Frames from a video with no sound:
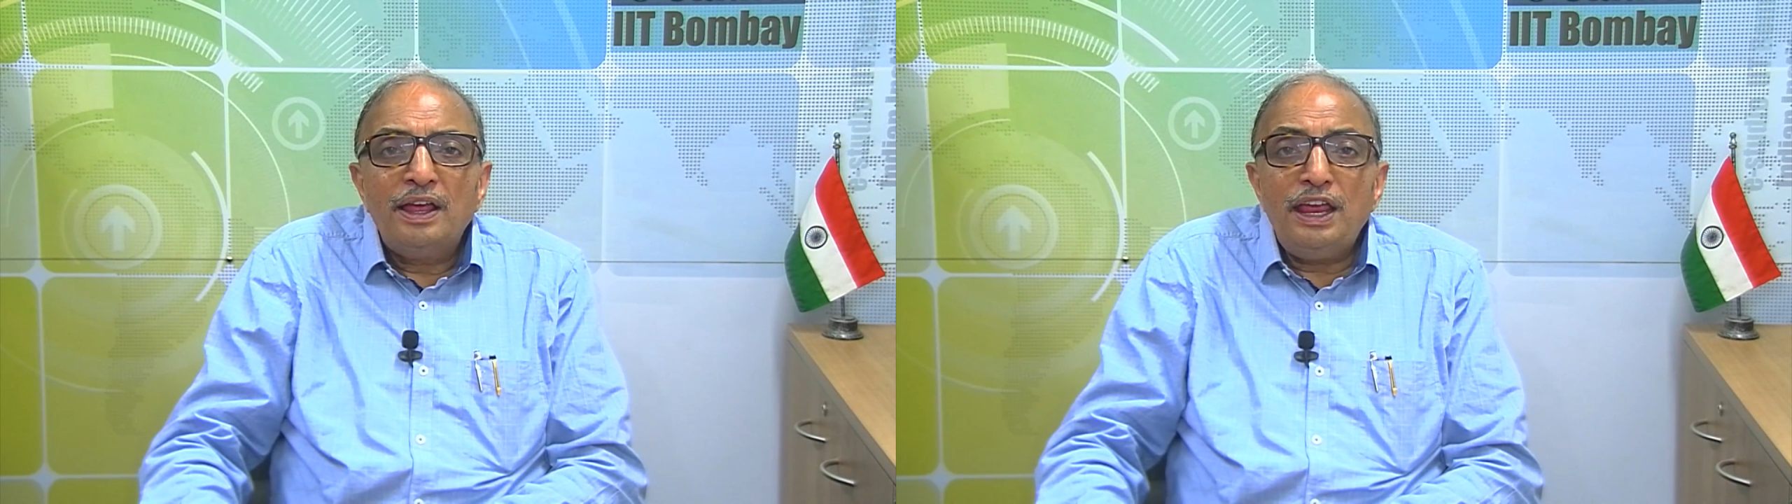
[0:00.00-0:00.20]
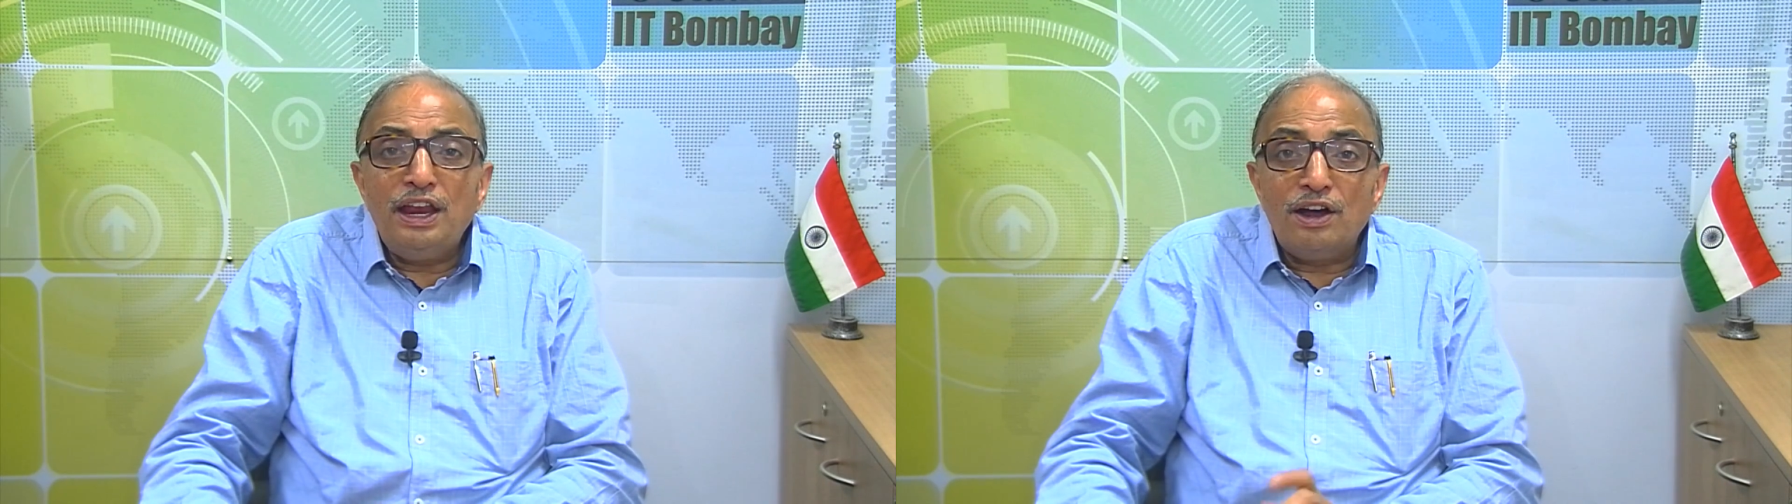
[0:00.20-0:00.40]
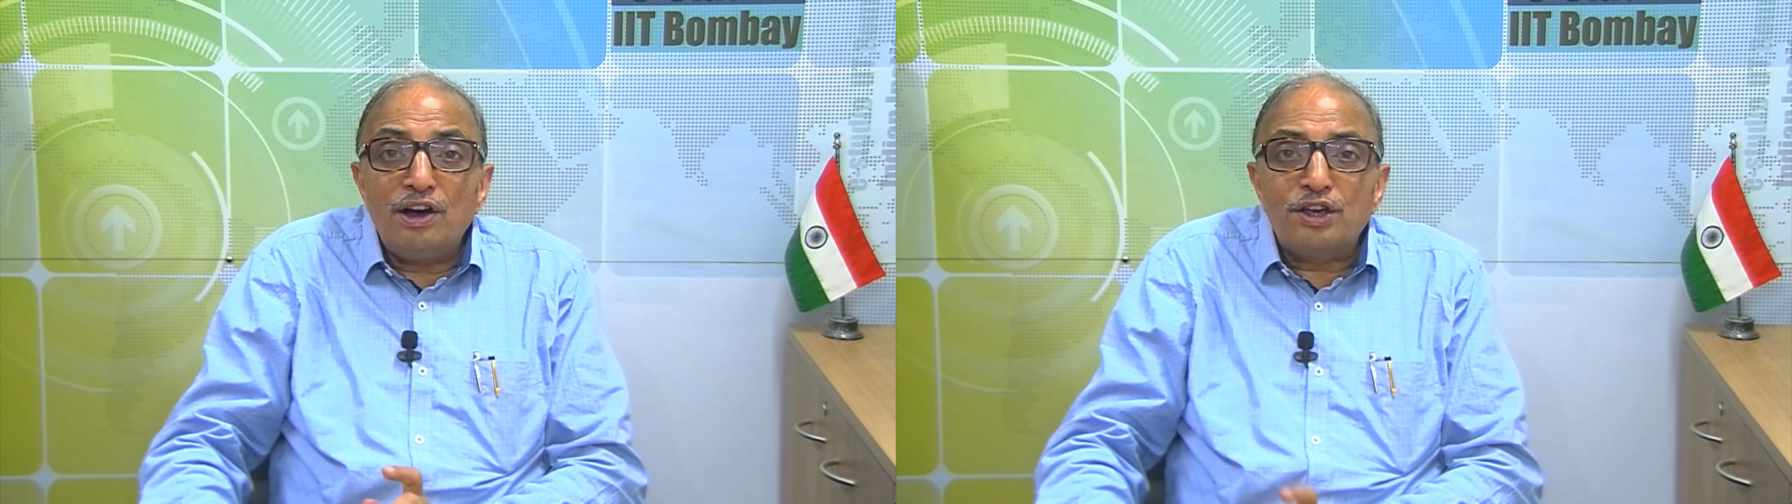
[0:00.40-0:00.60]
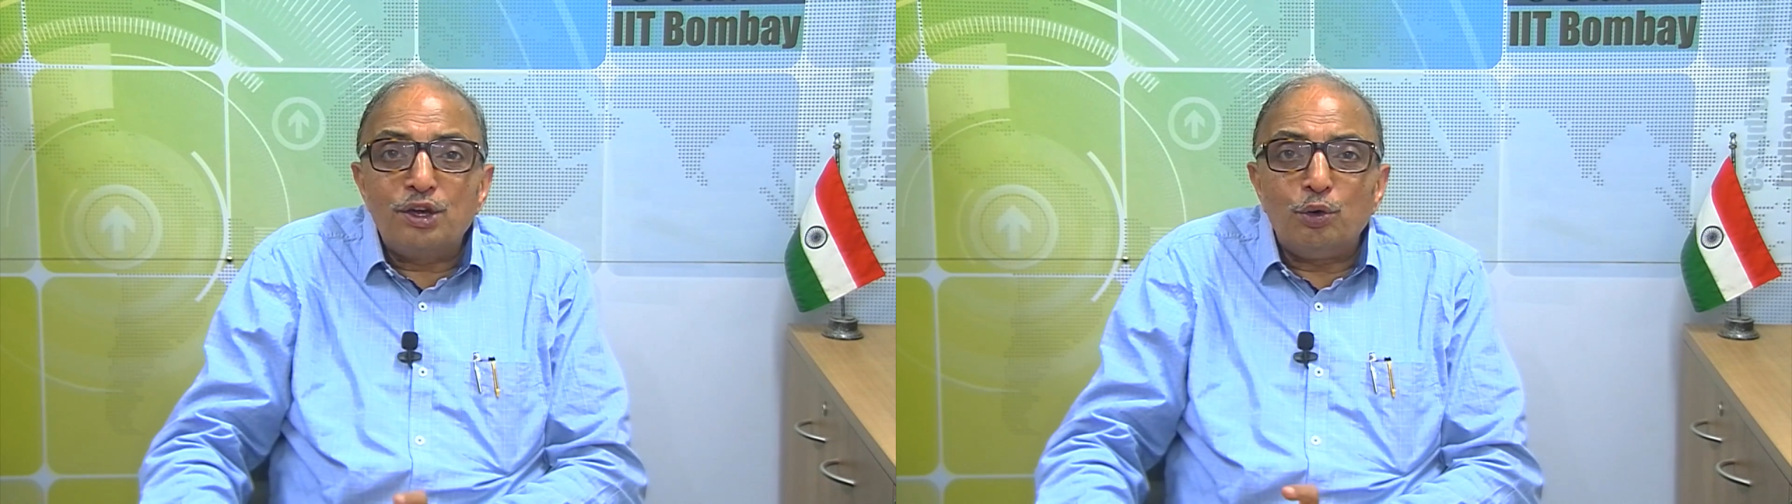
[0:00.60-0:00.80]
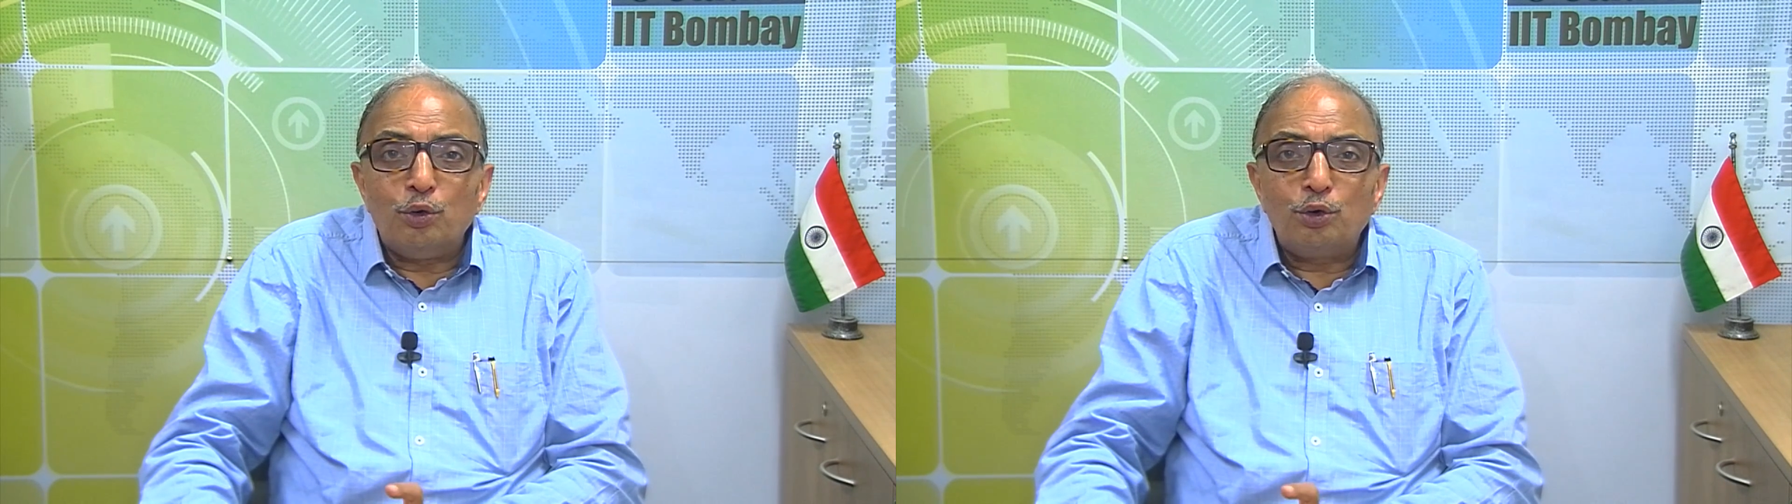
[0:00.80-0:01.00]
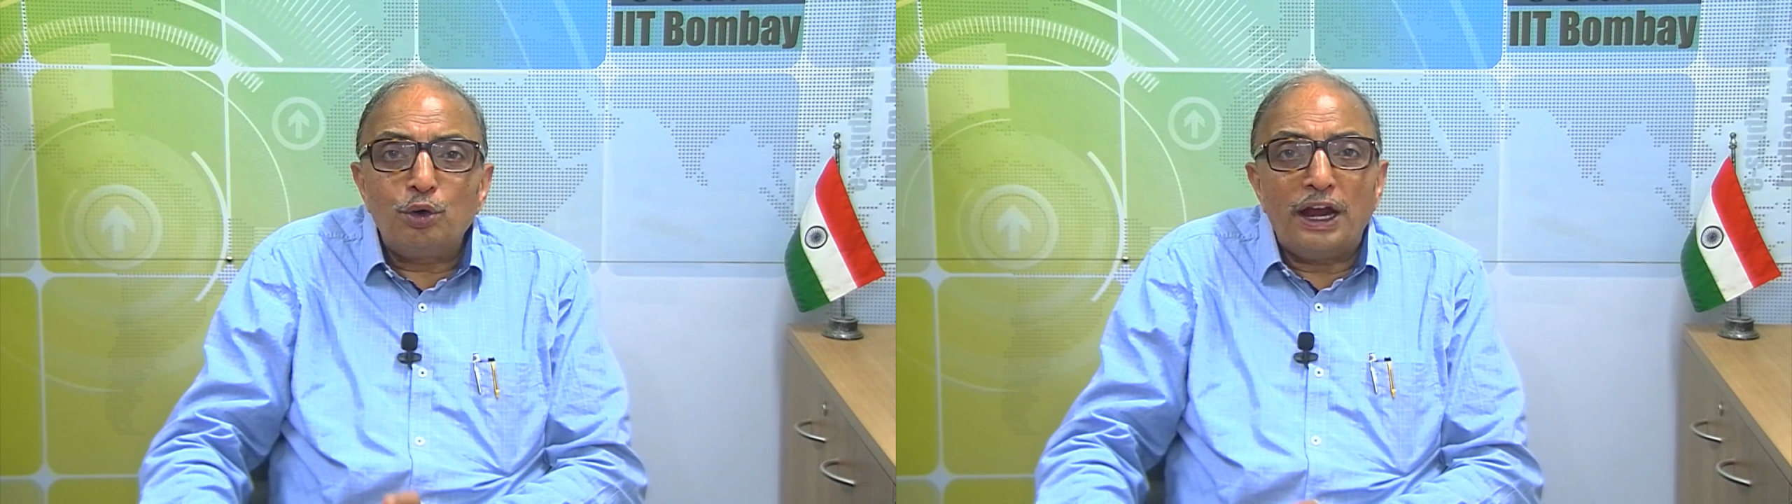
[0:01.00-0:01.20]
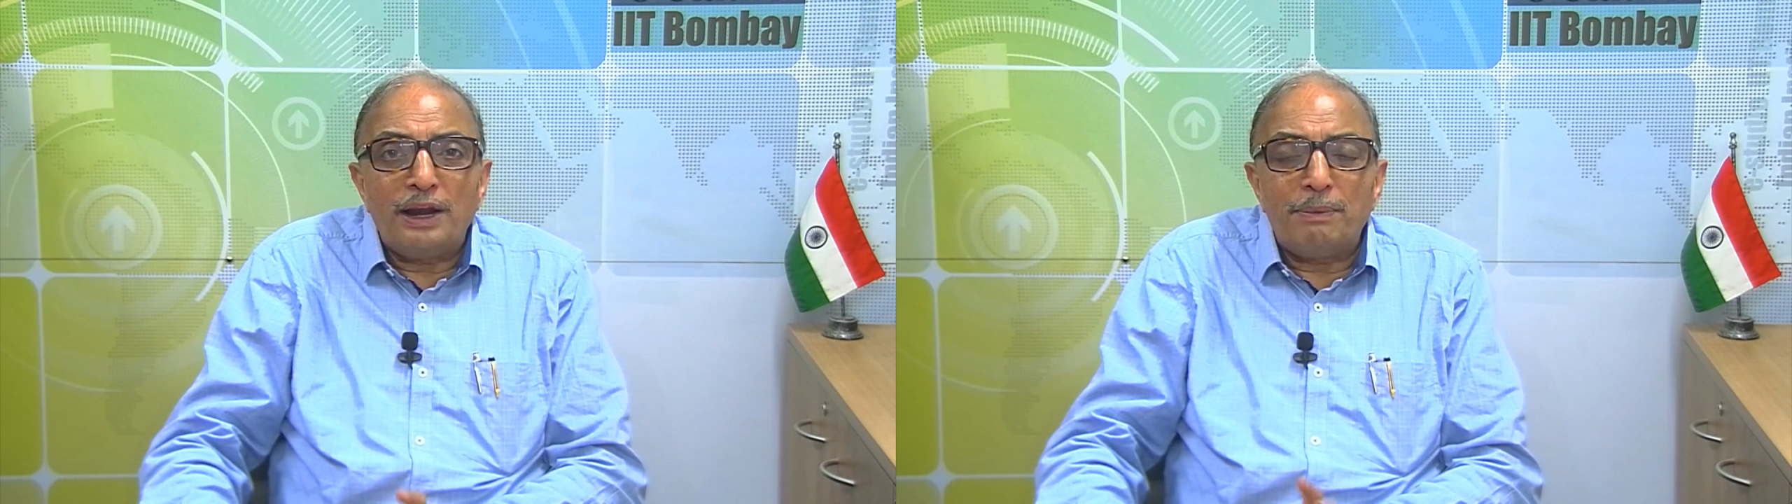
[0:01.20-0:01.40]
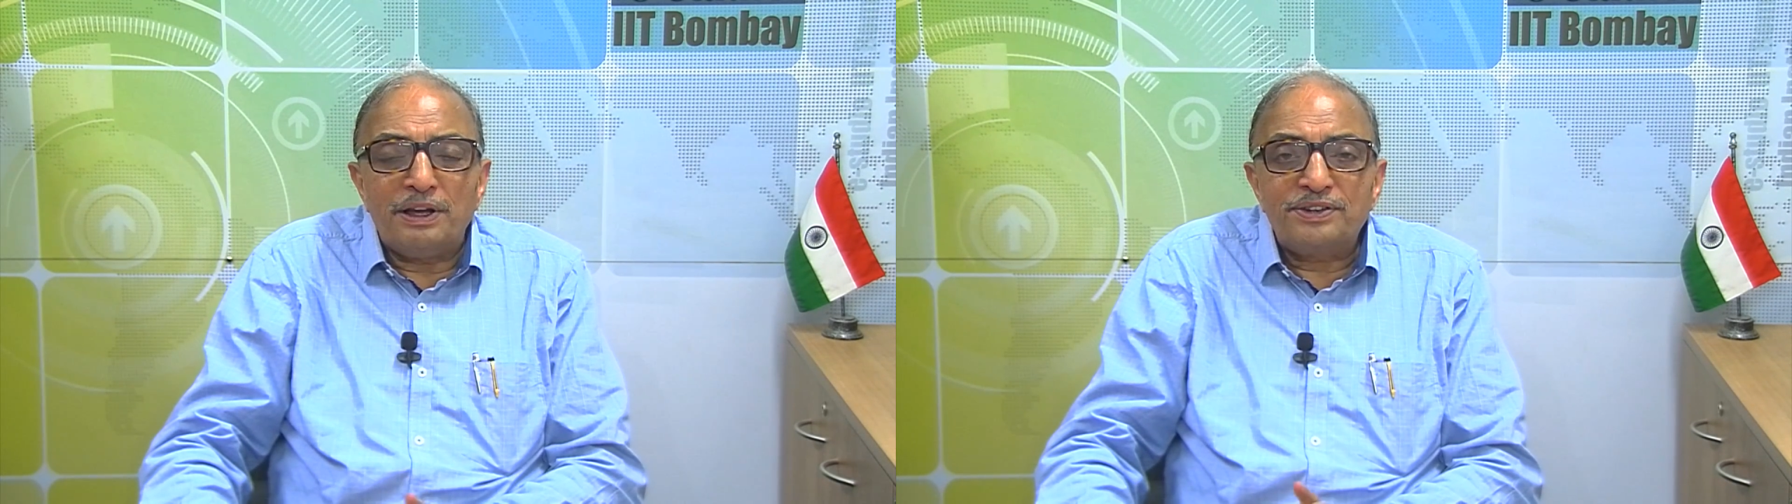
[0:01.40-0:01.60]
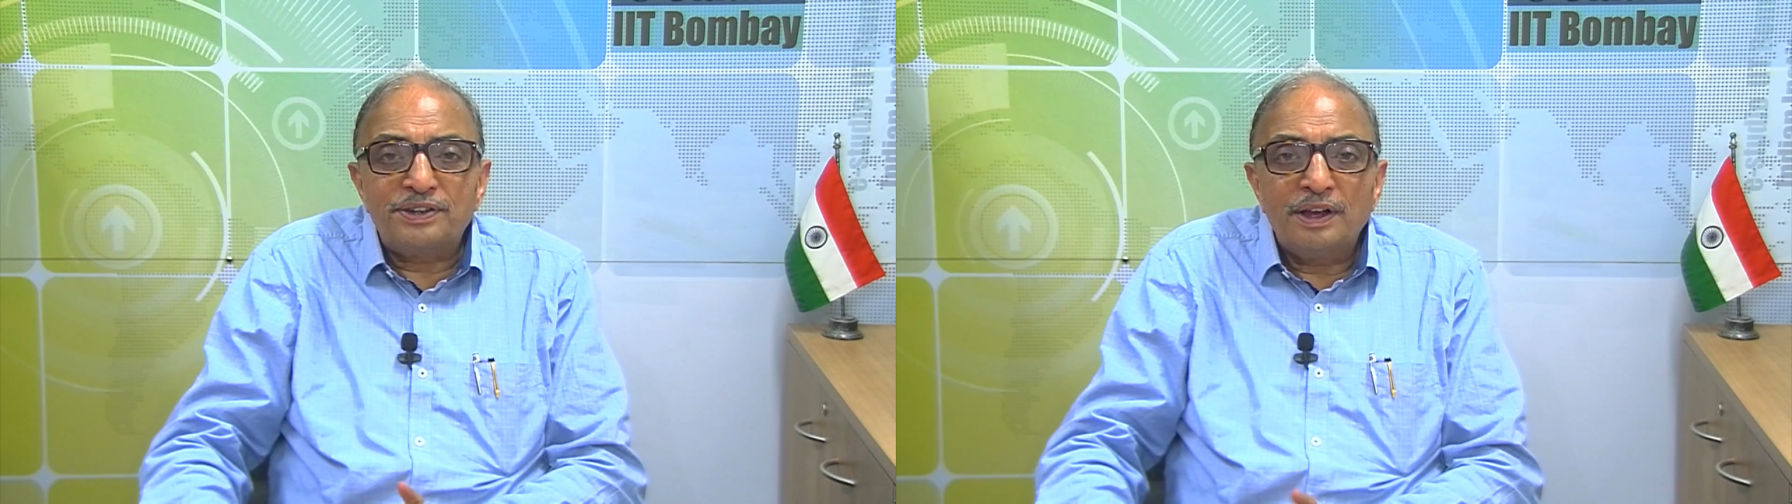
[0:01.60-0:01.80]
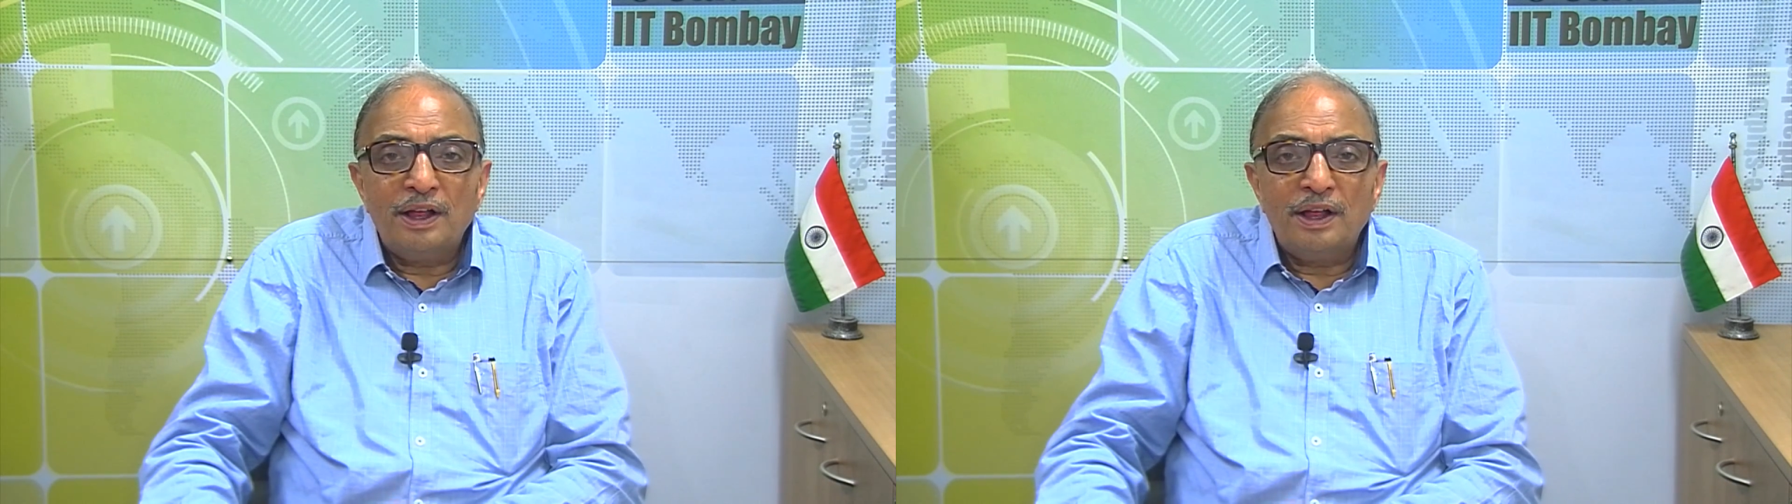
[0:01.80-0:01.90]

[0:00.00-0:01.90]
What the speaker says: in a queue to get a bus.